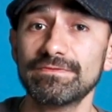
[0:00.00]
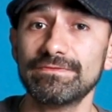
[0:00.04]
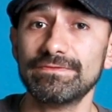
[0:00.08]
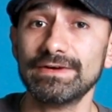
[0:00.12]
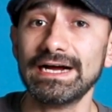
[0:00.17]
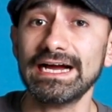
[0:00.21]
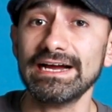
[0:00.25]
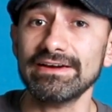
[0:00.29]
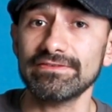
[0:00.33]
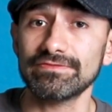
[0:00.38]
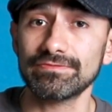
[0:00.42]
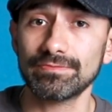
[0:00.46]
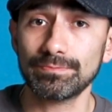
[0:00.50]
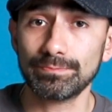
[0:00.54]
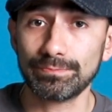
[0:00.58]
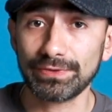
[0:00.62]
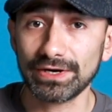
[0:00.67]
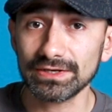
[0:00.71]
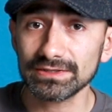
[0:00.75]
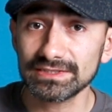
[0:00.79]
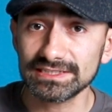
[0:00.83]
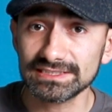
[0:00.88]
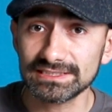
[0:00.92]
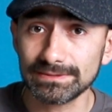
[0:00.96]
5,
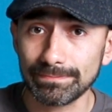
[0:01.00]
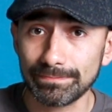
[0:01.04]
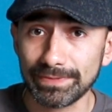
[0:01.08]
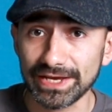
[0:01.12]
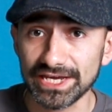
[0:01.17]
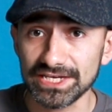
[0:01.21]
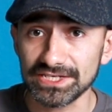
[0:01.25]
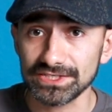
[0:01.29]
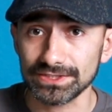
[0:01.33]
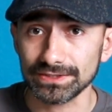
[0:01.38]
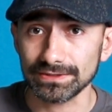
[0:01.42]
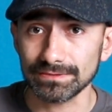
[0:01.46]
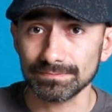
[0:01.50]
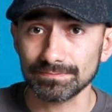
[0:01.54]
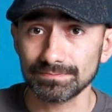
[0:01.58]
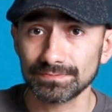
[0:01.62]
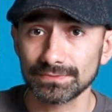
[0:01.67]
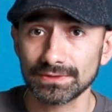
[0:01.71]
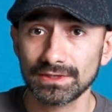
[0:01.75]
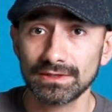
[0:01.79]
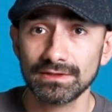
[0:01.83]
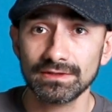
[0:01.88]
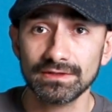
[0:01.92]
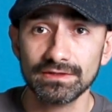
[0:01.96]
participation.
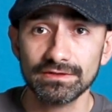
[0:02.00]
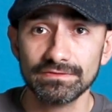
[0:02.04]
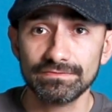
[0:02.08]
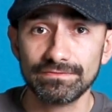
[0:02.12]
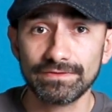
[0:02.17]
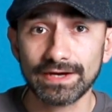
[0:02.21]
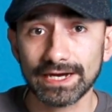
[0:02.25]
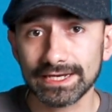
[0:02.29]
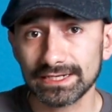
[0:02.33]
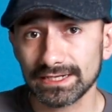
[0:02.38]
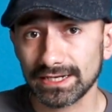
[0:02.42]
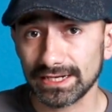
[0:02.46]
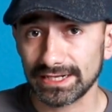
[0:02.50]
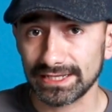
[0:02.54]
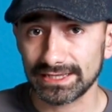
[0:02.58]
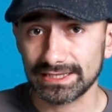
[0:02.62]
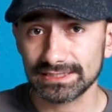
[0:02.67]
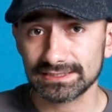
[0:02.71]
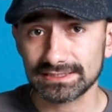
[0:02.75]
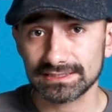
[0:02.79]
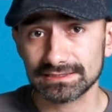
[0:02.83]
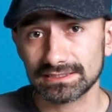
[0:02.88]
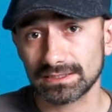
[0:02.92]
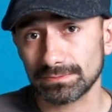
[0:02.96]
Finally,
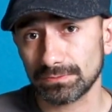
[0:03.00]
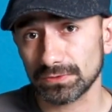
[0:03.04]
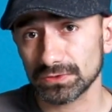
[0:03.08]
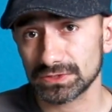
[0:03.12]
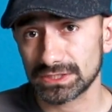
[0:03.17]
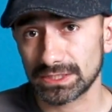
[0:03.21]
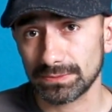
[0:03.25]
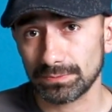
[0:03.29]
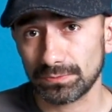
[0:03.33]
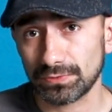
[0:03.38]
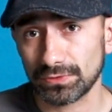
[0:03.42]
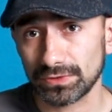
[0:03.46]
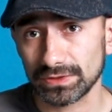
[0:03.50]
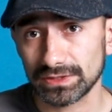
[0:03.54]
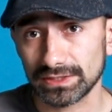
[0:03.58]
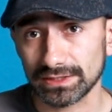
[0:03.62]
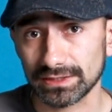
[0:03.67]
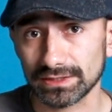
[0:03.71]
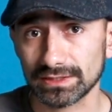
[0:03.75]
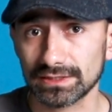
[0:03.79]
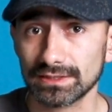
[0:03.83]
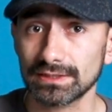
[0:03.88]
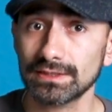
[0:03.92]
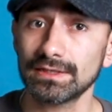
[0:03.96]
this is the most
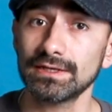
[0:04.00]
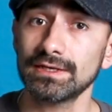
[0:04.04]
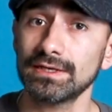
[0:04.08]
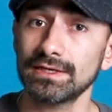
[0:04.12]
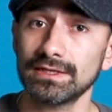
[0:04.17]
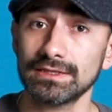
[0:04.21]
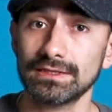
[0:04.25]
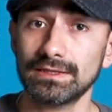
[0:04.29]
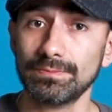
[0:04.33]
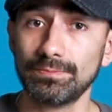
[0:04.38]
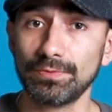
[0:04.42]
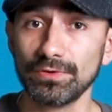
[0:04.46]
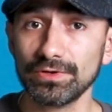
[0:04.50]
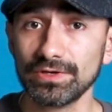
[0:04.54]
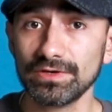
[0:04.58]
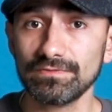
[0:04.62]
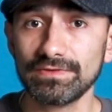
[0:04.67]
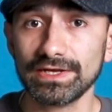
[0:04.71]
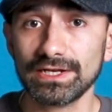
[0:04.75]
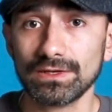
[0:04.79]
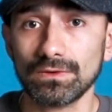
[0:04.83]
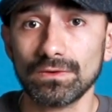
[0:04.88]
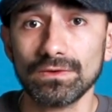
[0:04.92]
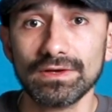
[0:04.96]
important. The point
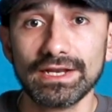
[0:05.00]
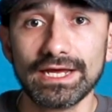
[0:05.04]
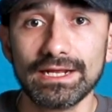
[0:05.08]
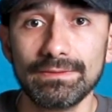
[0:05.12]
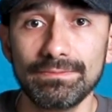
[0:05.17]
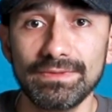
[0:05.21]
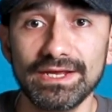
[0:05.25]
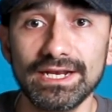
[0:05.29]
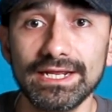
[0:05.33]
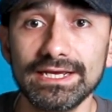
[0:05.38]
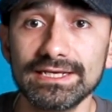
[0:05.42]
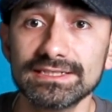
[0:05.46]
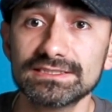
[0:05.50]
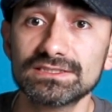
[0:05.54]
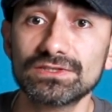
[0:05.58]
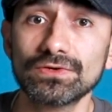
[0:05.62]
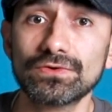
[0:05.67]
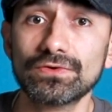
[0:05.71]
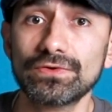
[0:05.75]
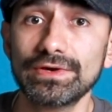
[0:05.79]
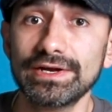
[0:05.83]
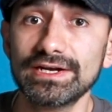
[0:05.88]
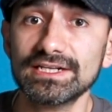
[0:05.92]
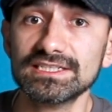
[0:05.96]
of an online meeting is to
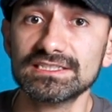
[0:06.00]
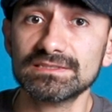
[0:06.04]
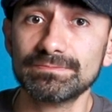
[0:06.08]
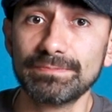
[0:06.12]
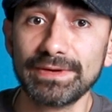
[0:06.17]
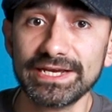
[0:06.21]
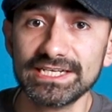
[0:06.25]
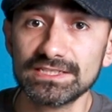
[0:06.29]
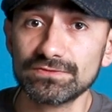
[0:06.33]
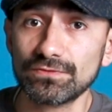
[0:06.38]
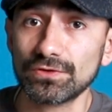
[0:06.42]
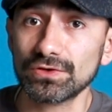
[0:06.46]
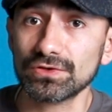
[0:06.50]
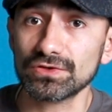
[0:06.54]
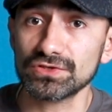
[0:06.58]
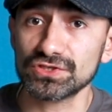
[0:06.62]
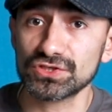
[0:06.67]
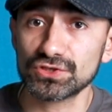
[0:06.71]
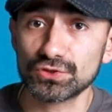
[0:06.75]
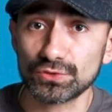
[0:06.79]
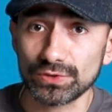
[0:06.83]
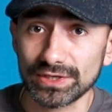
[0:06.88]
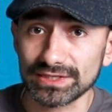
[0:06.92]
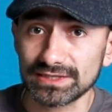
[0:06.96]
create a space for
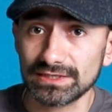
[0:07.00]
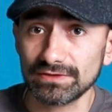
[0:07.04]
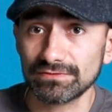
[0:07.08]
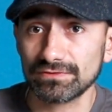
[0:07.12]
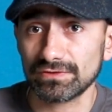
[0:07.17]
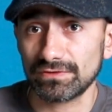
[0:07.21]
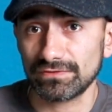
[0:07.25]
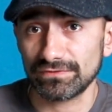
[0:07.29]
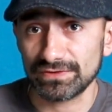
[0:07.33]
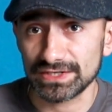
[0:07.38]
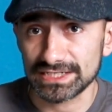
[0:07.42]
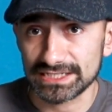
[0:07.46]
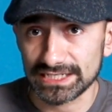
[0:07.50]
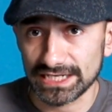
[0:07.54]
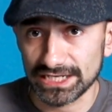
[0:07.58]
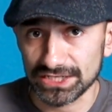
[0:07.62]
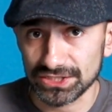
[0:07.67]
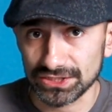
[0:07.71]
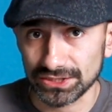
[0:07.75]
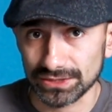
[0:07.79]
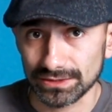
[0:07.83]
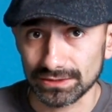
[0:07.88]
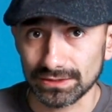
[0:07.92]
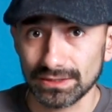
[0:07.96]
constructive
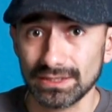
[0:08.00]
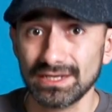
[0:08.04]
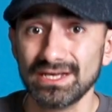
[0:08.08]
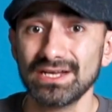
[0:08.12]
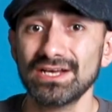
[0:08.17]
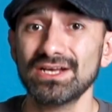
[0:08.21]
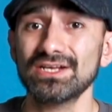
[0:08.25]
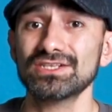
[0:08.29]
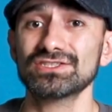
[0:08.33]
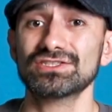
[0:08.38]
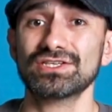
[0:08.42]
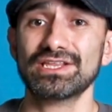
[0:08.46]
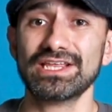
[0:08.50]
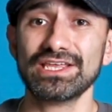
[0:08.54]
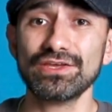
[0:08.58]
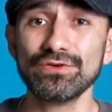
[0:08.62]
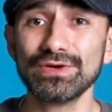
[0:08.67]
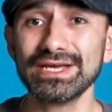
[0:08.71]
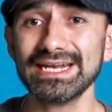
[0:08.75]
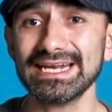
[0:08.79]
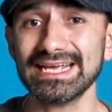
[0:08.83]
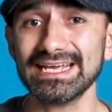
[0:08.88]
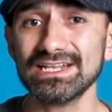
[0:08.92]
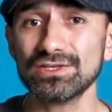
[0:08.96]
conversation so that
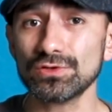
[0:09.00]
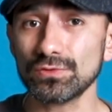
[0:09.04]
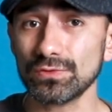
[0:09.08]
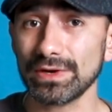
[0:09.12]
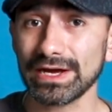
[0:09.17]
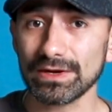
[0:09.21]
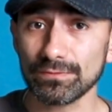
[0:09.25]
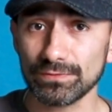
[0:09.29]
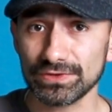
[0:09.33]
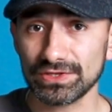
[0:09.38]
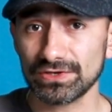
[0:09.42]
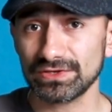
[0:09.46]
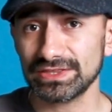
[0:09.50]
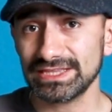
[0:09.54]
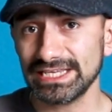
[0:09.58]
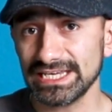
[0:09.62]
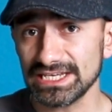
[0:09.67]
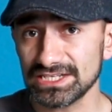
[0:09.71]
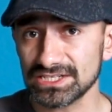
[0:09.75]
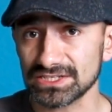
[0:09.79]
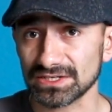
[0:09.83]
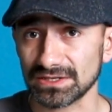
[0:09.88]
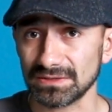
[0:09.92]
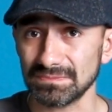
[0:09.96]
you can interact with your
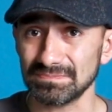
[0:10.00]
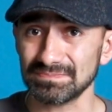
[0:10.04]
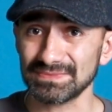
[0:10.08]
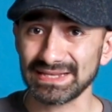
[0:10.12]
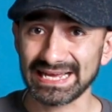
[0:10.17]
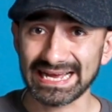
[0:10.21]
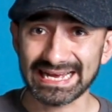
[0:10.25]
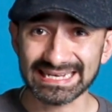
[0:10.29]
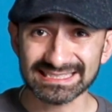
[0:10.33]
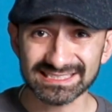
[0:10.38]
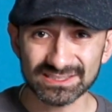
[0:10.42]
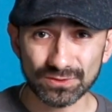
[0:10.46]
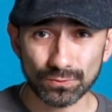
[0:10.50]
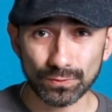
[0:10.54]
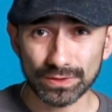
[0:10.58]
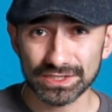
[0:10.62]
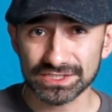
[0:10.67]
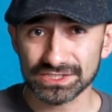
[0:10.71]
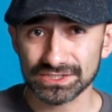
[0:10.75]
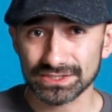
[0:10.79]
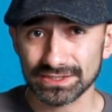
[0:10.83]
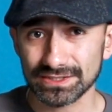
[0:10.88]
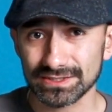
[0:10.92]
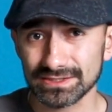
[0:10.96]
teacher, ask
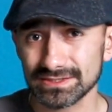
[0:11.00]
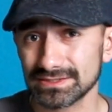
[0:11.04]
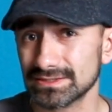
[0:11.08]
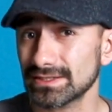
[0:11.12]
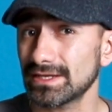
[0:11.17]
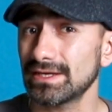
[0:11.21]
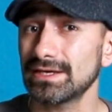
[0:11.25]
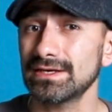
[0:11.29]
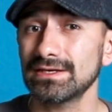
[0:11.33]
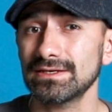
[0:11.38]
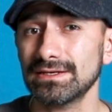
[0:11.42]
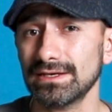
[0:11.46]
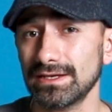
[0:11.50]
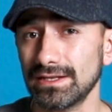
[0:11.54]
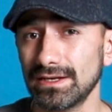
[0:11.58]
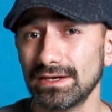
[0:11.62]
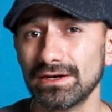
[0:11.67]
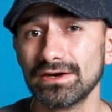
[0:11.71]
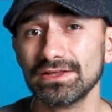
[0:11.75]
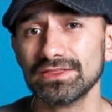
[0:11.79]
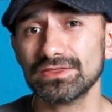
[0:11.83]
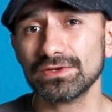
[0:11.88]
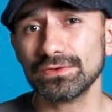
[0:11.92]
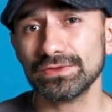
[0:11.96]
questions, and
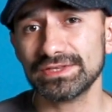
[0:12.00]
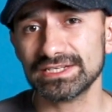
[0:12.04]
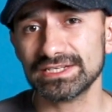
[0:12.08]
learn through